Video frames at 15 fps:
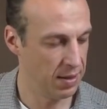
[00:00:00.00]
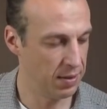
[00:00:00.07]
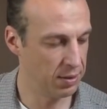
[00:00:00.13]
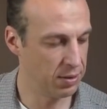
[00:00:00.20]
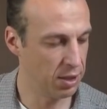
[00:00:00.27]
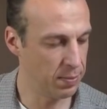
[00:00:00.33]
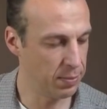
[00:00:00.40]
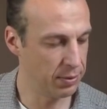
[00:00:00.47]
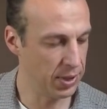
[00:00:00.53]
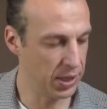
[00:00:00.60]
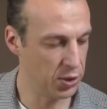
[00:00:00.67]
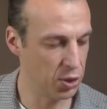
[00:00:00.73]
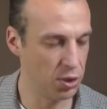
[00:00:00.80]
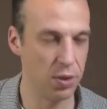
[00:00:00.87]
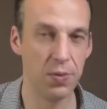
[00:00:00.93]
the chord
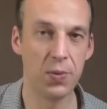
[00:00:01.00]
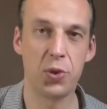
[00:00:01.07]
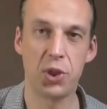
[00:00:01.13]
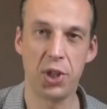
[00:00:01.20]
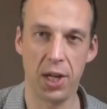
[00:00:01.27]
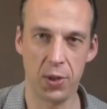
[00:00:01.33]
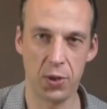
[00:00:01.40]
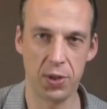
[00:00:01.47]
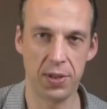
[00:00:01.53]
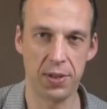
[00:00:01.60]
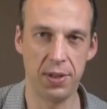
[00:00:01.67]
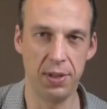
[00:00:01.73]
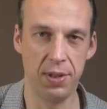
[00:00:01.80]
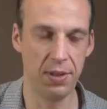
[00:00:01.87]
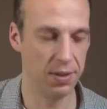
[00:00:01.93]
progression changes
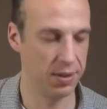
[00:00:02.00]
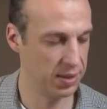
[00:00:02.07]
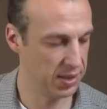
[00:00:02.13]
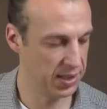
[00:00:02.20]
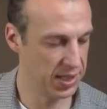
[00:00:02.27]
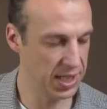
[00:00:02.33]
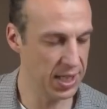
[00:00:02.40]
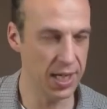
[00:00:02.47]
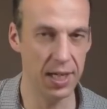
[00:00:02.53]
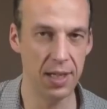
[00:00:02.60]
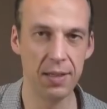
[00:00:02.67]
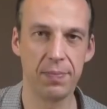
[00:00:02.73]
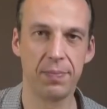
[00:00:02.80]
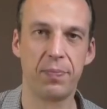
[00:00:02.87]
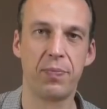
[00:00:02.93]
to
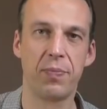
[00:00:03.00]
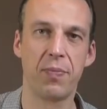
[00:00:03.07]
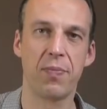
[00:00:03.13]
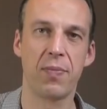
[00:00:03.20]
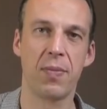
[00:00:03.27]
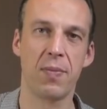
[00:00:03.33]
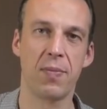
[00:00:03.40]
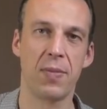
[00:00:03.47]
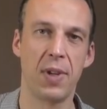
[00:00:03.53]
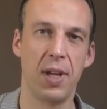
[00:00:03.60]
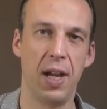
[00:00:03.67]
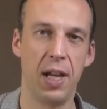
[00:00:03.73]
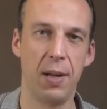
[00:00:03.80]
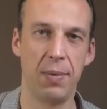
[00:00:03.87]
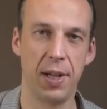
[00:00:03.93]
D,
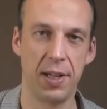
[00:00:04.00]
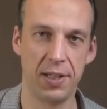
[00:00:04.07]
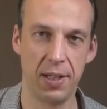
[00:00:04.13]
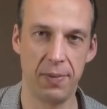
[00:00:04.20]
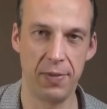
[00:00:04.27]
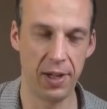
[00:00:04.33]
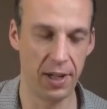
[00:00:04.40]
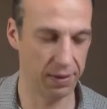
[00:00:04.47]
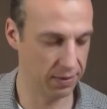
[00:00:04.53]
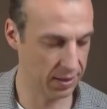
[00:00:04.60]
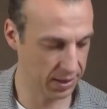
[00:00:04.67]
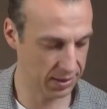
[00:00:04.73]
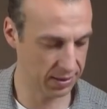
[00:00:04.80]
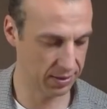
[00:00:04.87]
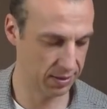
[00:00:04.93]
and he plays something like
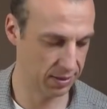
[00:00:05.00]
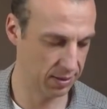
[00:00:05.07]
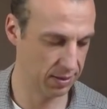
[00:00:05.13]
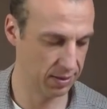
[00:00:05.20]
this.